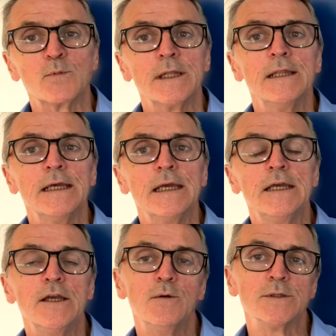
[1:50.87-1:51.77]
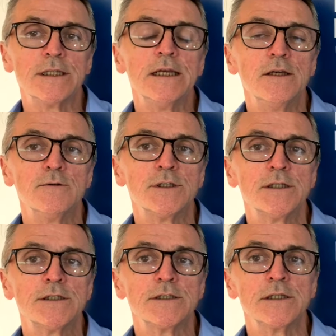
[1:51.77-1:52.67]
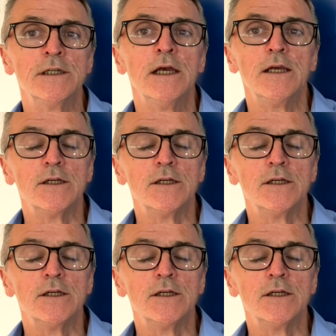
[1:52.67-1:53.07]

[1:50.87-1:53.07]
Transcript: within the EU as an EU citizen,